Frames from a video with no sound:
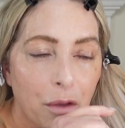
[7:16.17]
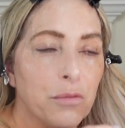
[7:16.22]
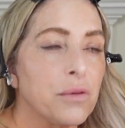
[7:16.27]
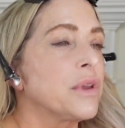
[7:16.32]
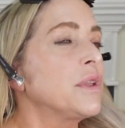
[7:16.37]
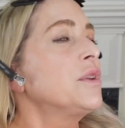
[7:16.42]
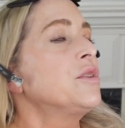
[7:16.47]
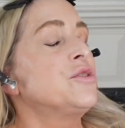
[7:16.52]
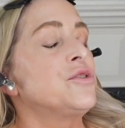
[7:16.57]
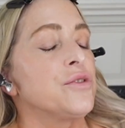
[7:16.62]
I'm
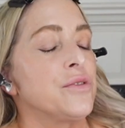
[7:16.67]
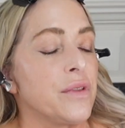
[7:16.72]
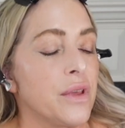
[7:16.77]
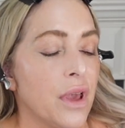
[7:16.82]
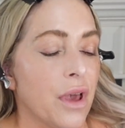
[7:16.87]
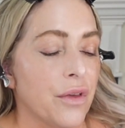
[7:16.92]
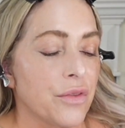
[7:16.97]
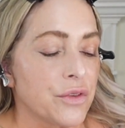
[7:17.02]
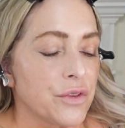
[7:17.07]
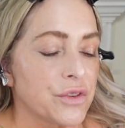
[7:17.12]
going to do
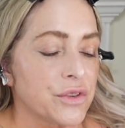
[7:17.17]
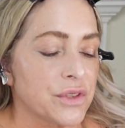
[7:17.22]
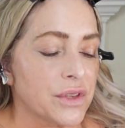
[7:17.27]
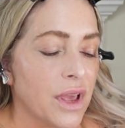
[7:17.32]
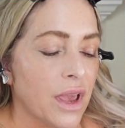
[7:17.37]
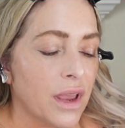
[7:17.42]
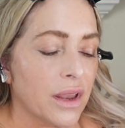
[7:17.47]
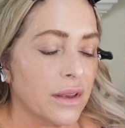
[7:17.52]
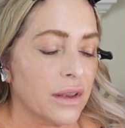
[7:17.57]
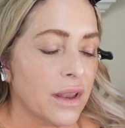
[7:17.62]
the other
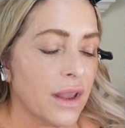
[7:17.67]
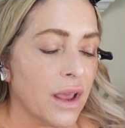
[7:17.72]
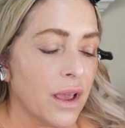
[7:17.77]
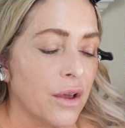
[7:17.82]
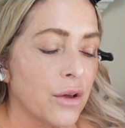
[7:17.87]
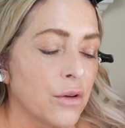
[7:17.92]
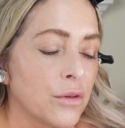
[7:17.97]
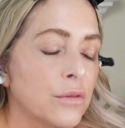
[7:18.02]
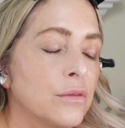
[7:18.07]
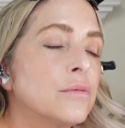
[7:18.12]
side
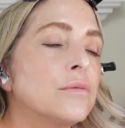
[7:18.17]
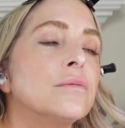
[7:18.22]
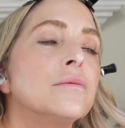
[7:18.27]
now.